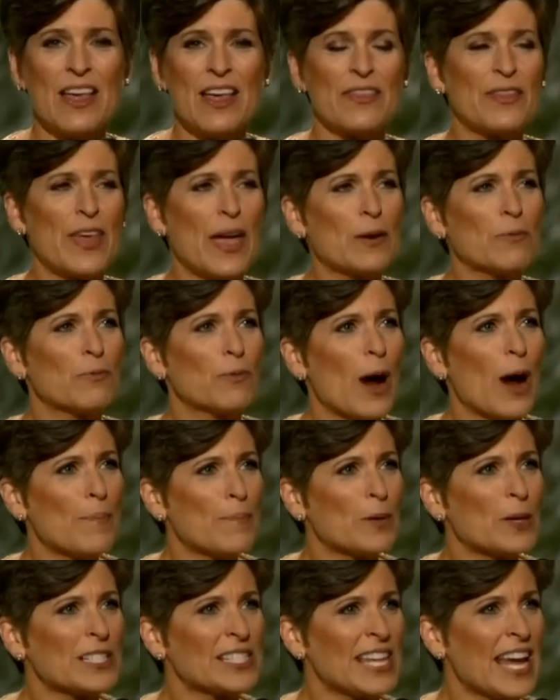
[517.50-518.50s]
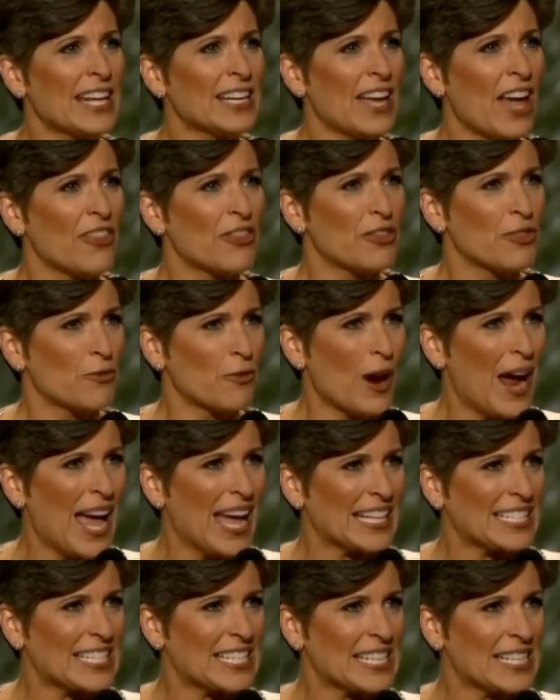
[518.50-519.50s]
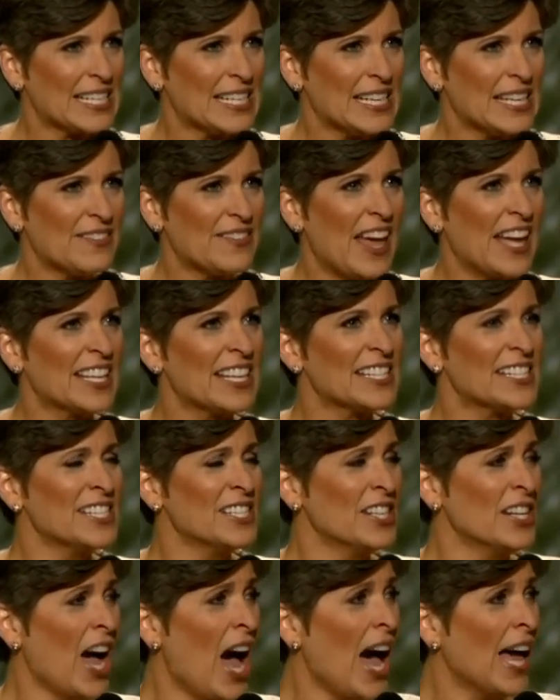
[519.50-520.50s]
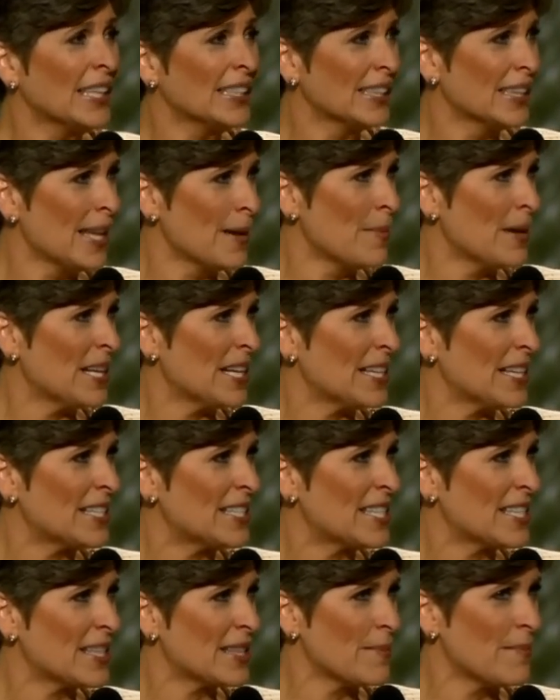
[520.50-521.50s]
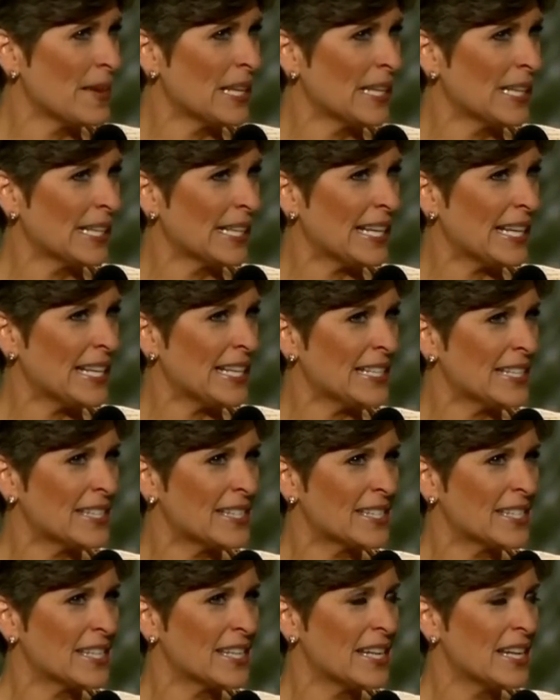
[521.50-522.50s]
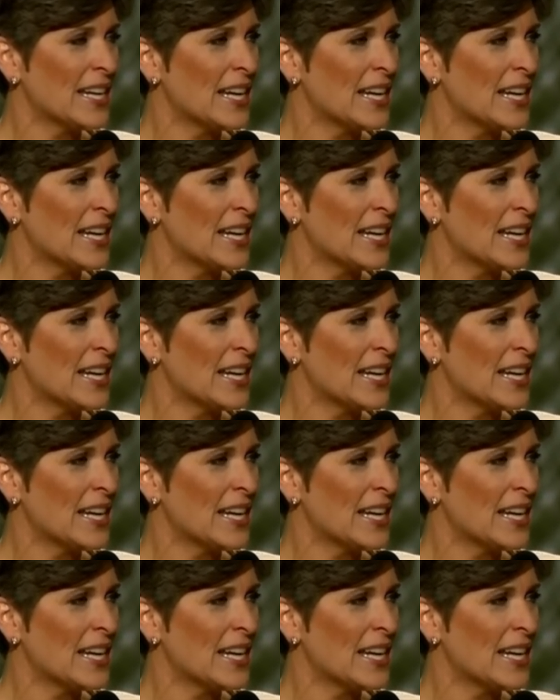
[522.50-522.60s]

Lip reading: They represent a threat that is not limited to the Middle East